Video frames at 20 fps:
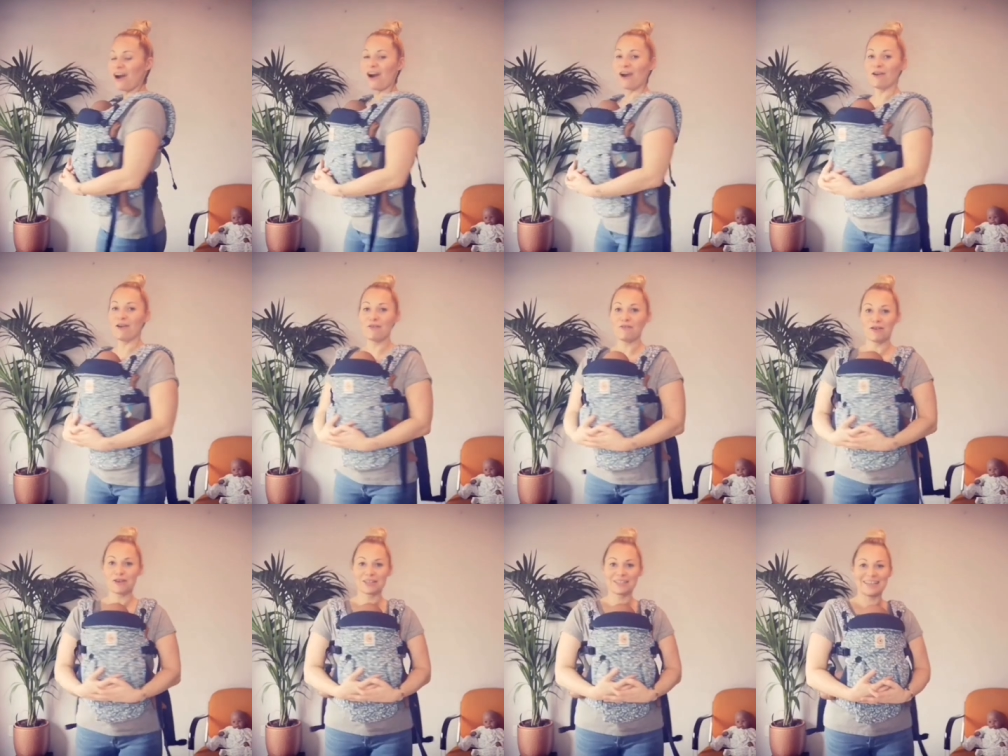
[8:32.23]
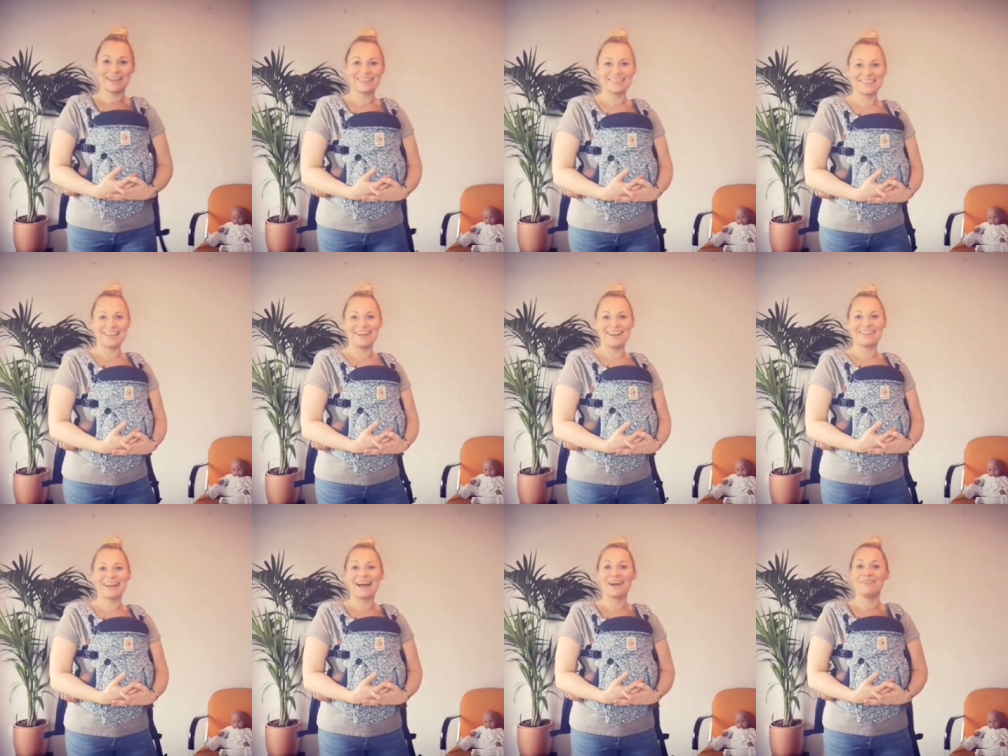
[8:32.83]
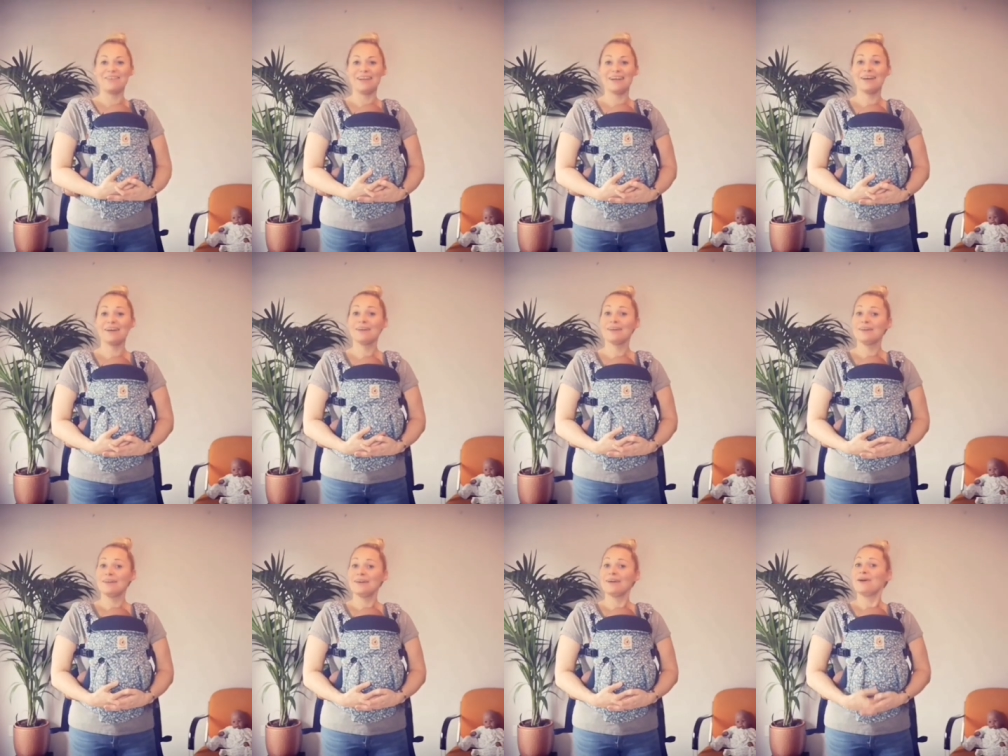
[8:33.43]
or a rucksack style
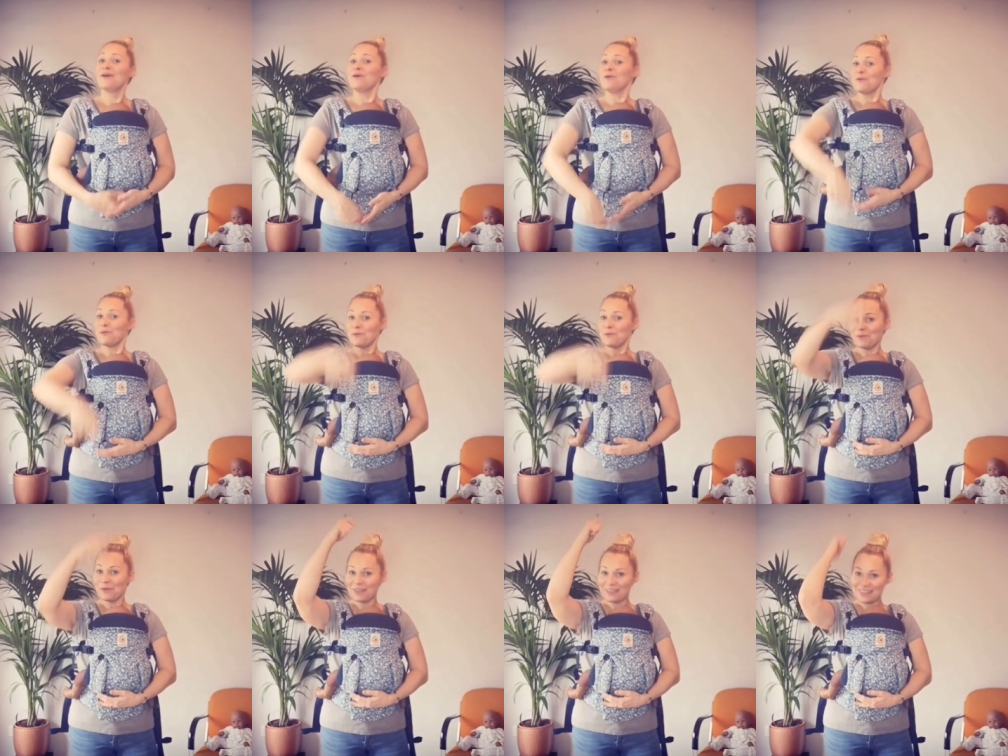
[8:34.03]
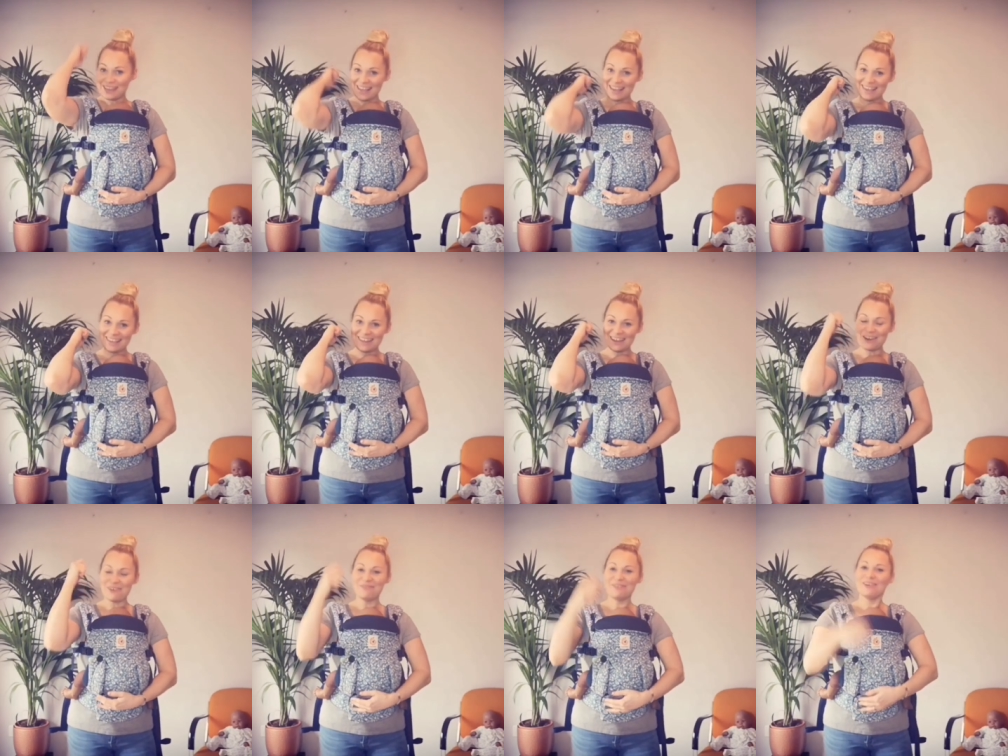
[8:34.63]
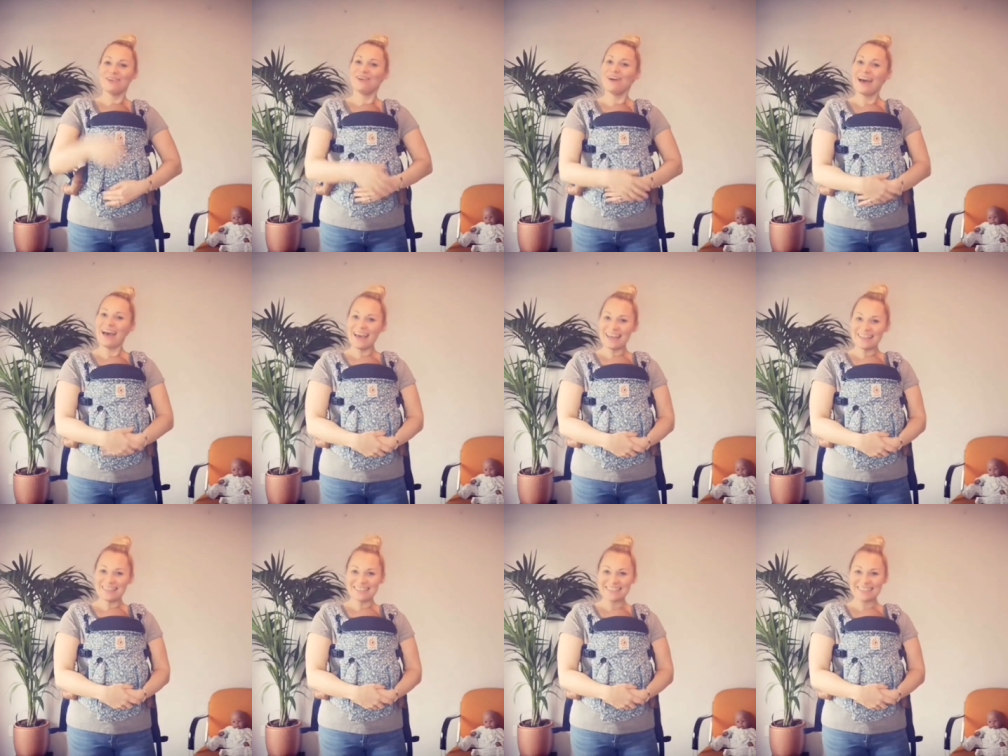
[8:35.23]
carrier with taking over your
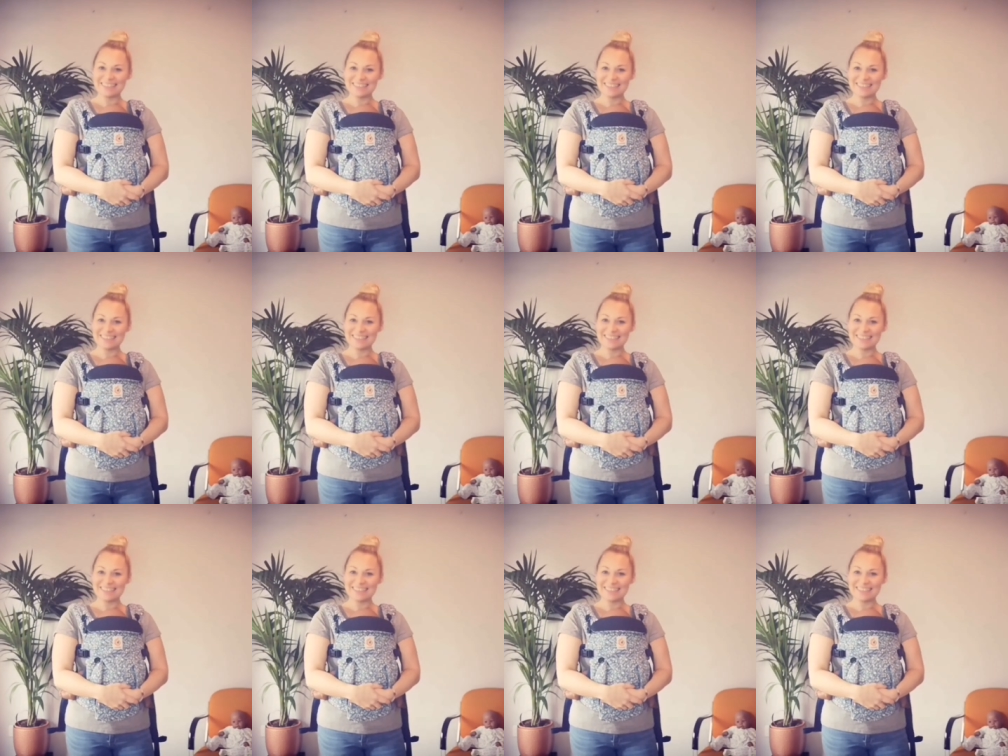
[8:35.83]
head.